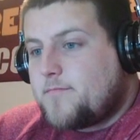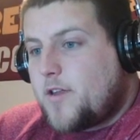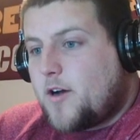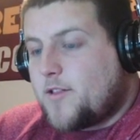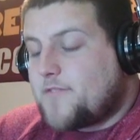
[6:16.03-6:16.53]

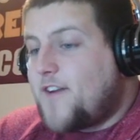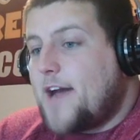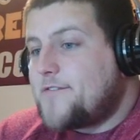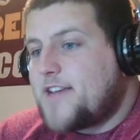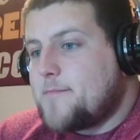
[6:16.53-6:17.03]
only
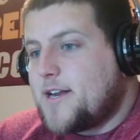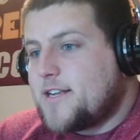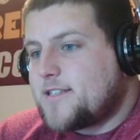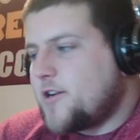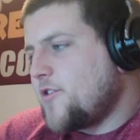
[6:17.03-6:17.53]
five, ten
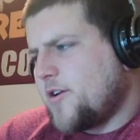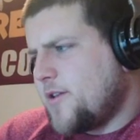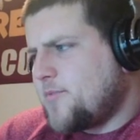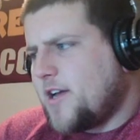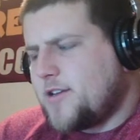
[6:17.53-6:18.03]
minutes. I know they only
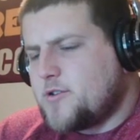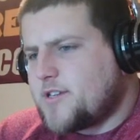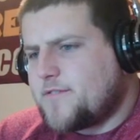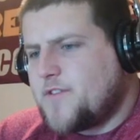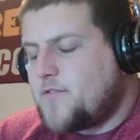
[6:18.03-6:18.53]
play
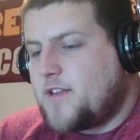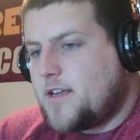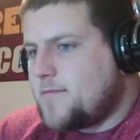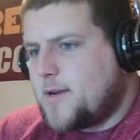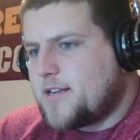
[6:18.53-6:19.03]
usually
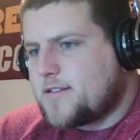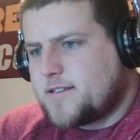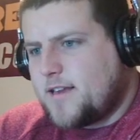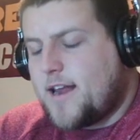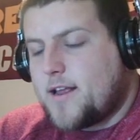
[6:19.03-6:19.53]
15
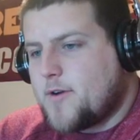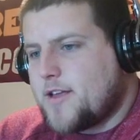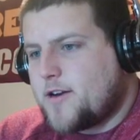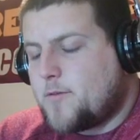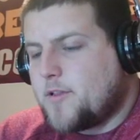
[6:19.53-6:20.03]
minutes anyway.
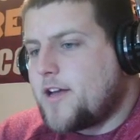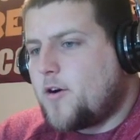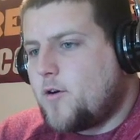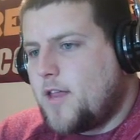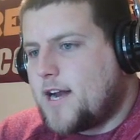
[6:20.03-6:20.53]
They don't play a
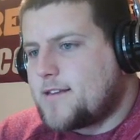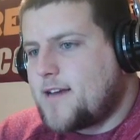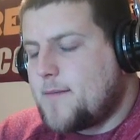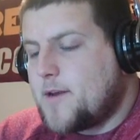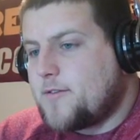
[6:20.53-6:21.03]
whole lot of
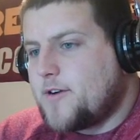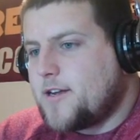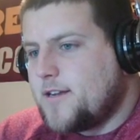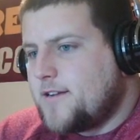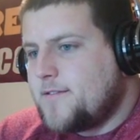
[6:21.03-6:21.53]
time anyway.
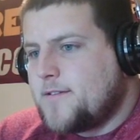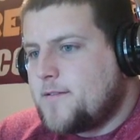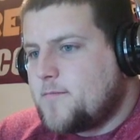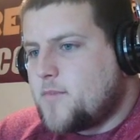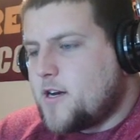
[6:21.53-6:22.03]

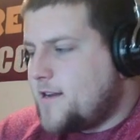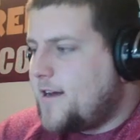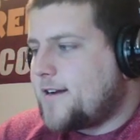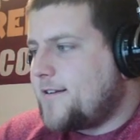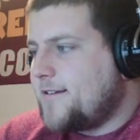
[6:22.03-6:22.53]
But
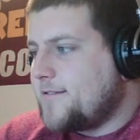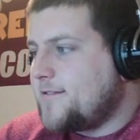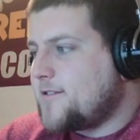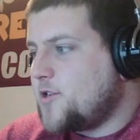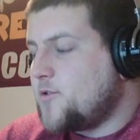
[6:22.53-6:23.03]
I don't know.
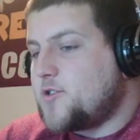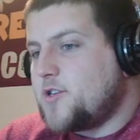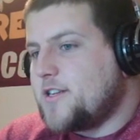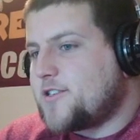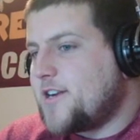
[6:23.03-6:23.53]
Do, you, do
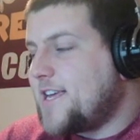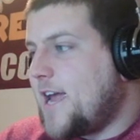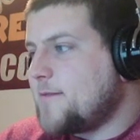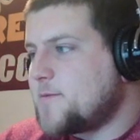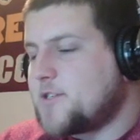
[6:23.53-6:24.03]
is there any
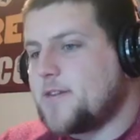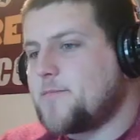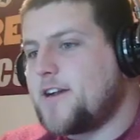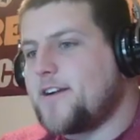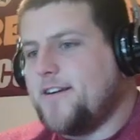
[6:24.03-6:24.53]
yeah, gamesmanship I,
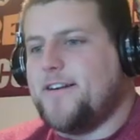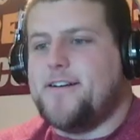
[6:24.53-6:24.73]
there?